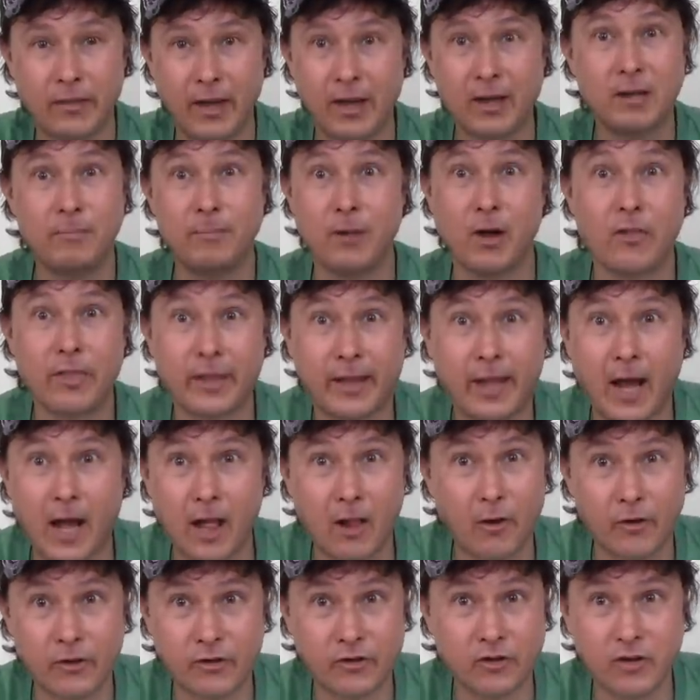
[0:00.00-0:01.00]
That can be all the
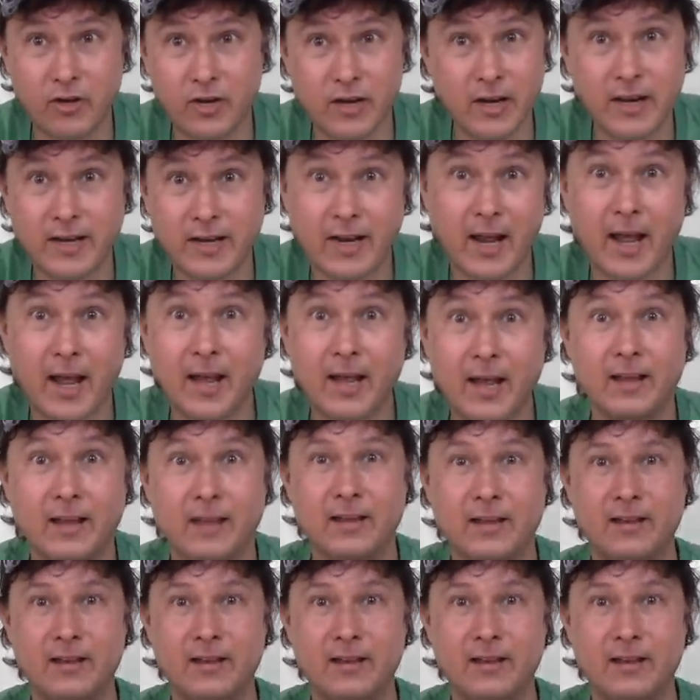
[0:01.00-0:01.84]
calories you need a day.